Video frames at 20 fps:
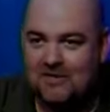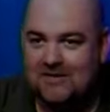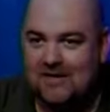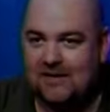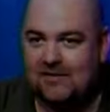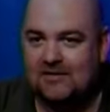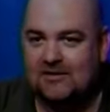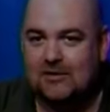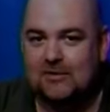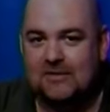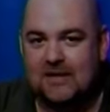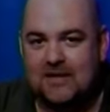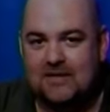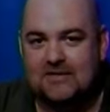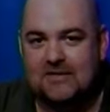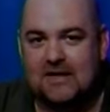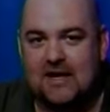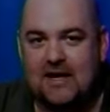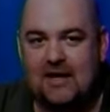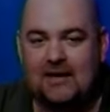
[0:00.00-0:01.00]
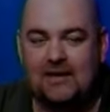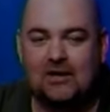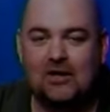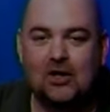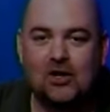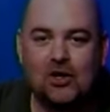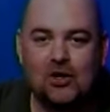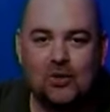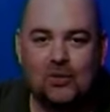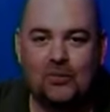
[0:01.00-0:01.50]
10th, 2008.
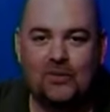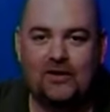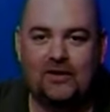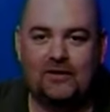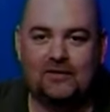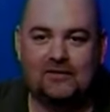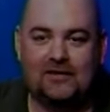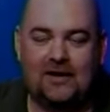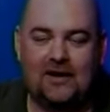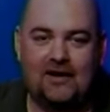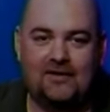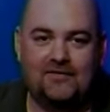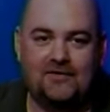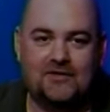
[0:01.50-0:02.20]
We are live.